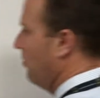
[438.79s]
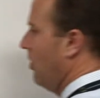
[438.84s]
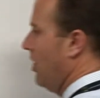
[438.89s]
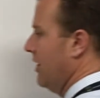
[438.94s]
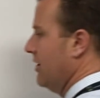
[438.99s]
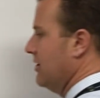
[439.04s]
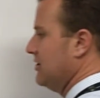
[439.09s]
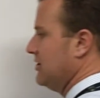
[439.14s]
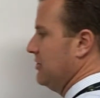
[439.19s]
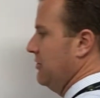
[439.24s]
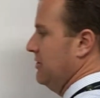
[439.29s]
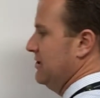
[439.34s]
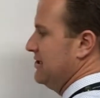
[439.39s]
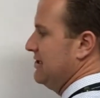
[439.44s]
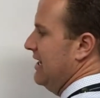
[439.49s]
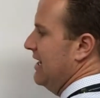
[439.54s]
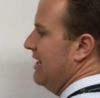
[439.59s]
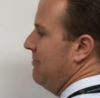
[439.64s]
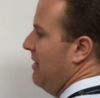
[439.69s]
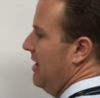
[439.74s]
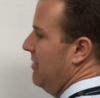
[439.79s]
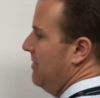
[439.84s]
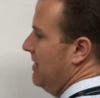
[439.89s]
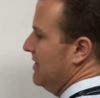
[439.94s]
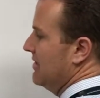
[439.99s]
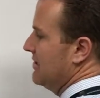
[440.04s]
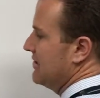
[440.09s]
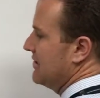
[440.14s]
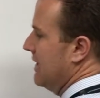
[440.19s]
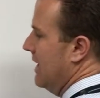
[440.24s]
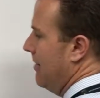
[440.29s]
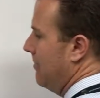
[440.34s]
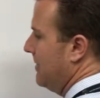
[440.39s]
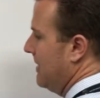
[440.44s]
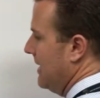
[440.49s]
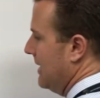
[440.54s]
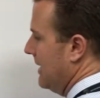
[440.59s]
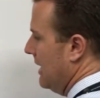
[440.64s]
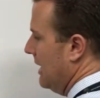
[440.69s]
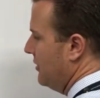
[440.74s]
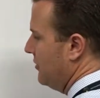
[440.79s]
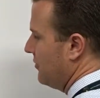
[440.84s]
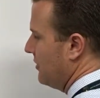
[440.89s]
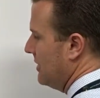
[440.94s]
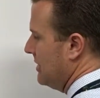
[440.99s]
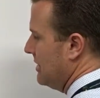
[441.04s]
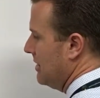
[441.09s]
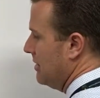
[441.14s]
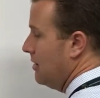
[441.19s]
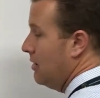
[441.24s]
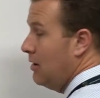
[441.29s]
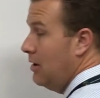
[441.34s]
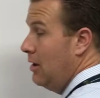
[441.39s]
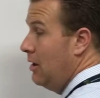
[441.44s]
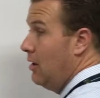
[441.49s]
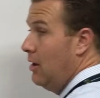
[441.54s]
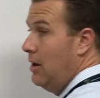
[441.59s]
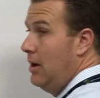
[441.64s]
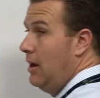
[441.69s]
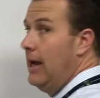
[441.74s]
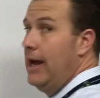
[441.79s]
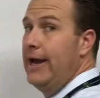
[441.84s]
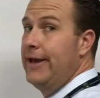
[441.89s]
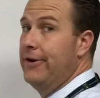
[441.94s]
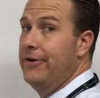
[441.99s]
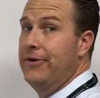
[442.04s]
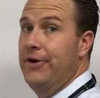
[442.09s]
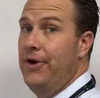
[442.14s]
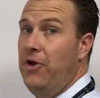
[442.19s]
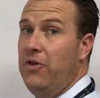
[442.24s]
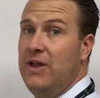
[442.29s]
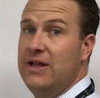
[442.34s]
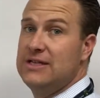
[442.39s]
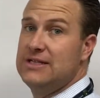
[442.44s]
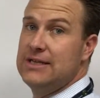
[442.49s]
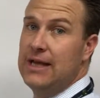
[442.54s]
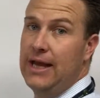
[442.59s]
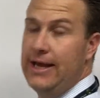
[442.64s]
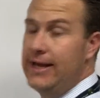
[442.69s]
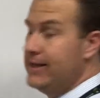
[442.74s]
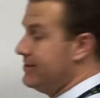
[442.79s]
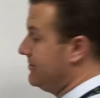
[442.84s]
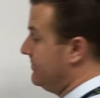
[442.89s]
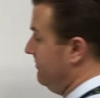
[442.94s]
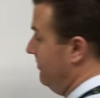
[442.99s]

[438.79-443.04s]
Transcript: want. So instead of maybe it stopping at 100, I don't know, let's say it